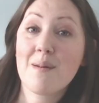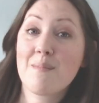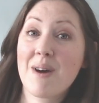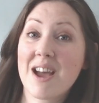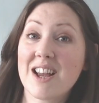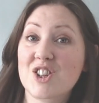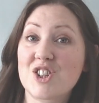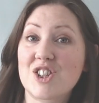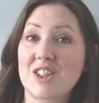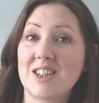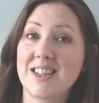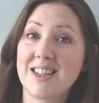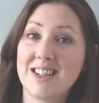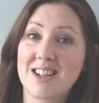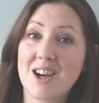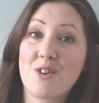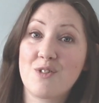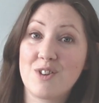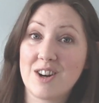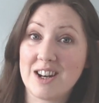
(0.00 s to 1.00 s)
I am
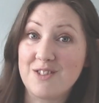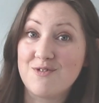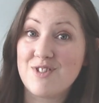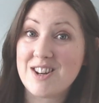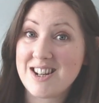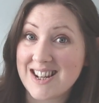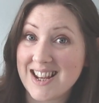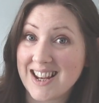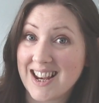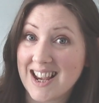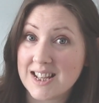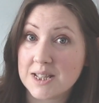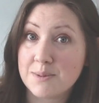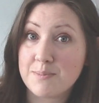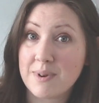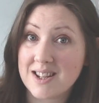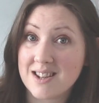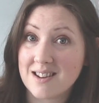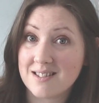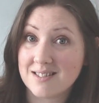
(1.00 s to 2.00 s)
actually currently reading
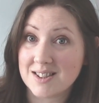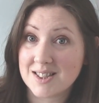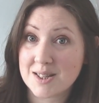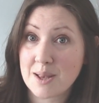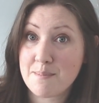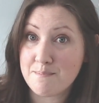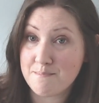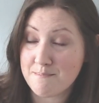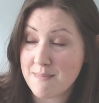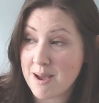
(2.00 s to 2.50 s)
Esme Young's